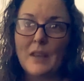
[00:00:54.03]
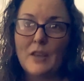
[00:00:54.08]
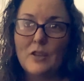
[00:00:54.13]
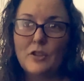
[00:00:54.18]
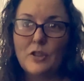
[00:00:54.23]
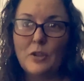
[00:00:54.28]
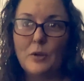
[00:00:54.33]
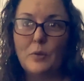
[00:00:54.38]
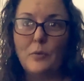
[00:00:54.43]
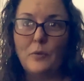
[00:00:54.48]

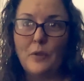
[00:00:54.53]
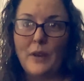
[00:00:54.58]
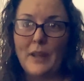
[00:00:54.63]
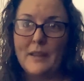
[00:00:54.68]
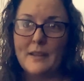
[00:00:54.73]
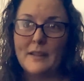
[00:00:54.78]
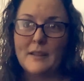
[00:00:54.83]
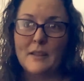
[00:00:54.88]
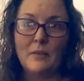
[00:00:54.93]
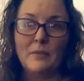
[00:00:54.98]

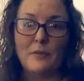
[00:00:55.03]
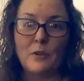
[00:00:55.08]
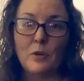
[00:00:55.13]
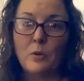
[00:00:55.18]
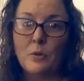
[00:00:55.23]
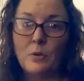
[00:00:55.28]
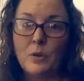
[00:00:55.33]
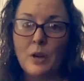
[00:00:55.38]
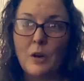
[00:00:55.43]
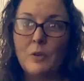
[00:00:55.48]
2/5 of
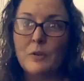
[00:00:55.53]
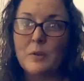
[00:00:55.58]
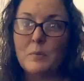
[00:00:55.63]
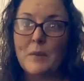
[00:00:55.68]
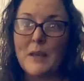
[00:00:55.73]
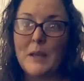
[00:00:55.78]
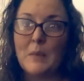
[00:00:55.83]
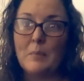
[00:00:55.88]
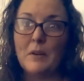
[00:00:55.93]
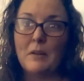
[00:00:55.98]
all older
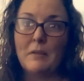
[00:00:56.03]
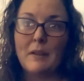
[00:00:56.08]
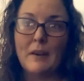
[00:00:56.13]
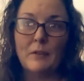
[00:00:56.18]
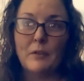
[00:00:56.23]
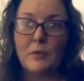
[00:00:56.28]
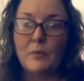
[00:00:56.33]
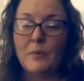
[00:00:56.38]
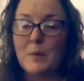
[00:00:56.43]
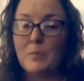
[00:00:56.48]
people, around
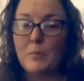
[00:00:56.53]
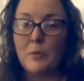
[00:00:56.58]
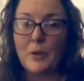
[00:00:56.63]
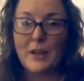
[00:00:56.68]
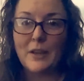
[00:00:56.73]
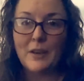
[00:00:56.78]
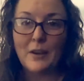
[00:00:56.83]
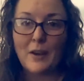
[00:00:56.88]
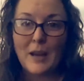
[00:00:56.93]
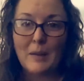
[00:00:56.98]

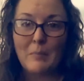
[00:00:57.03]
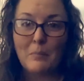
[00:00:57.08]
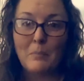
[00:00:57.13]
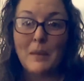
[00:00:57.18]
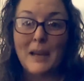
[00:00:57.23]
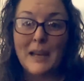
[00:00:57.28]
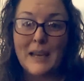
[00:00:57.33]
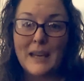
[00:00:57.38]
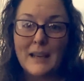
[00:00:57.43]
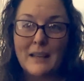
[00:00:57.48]
3.9
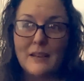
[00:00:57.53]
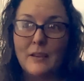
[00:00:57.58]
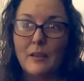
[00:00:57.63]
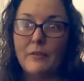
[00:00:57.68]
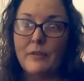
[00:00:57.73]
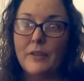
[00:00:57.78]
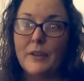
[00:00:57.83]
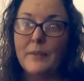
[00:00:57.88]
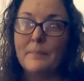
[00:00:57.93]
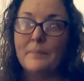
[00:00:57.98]
million of
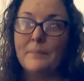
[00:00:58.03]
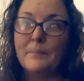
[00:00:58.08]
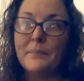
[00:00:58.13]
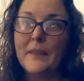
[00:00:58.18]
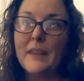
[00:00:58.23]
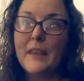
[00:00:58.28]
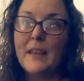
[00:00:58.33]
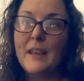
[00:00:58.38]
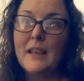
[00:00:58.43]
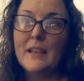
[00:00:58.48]
them,
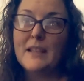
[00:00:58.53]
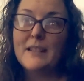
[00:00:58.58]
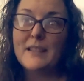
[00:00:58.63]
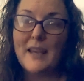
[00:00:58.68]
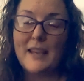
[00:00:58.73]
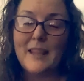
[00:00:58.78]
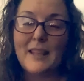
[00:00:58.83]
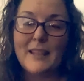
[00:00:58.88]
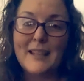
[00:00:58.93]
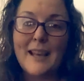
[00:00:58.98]
say
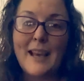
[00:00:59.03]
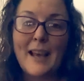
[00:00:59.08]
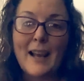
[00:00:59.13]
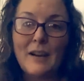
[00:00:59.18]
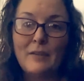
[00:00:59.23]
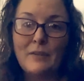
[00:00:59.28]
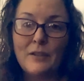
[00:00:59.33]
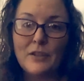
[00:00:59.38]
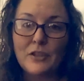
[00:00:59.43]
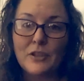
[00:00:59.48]
that
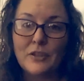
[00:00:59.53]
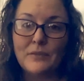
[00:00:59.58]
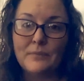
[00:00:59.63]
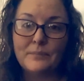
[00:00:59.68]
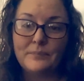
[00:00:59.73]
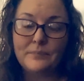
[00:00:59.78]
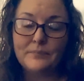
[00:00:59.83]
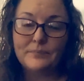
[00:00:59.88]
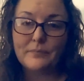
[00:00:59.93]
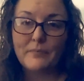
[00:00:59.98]
television
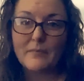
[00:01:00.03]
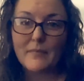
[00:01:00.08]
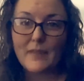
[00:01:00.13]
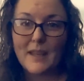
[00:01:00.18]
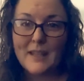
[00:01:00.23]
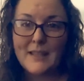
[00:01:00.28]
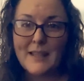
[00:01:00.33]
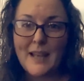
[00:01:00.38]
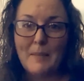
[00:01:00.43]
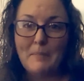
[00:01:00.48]

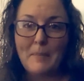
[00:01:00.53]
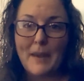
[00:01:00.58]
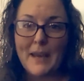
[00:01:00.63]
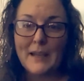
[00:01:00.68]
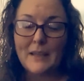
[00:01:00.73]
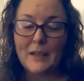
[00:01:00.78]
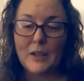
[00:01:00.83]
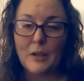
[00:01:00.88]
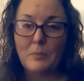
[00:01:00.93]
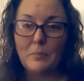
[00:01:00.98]
is their main
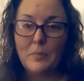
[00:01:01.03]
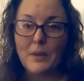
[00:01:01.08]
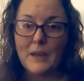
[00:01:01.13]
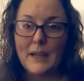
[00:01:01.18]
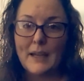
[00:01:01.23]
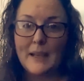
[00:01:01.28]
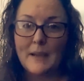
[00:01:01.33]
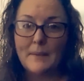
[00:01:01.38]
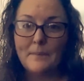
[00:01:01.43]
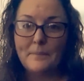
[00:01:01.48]

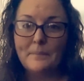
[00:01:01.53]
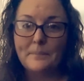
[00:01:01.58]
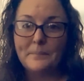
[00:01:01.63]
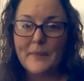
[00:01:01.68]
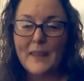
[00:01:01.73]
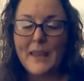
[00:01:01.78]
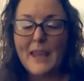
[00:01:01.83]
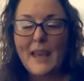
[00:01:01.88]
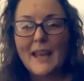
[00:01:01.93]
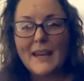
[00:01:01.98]
company.
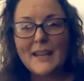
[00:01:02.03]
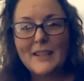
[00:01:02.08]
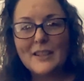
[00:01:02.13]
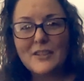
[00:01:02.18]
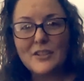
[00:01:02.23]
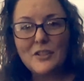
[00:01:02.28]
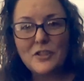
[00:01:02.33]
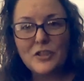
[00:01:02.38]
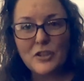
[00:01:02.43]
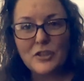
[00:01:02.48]
And it
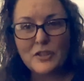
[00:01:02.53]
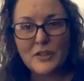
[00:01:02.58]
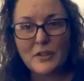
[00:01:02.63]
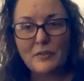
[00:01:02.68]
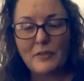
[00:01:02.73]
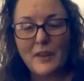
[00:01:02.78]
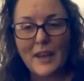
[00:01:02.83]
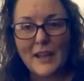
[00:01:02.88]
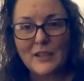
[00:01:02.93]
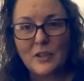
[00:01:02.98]
doesn't just
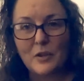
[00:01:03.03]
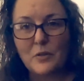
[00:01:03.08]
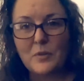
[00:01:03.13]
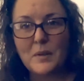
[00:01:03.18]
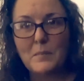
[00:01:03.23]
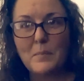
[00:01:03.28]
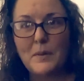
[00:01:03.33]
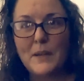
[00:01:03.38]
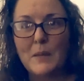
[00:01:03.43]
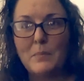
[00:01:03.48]
affect older
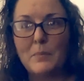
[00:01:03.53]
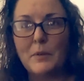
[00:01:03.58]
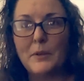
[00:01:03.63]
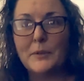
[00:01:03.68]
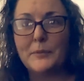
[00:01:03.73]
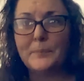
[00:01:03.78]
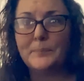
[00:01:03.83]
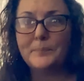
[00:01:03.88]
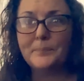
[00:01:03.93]
people.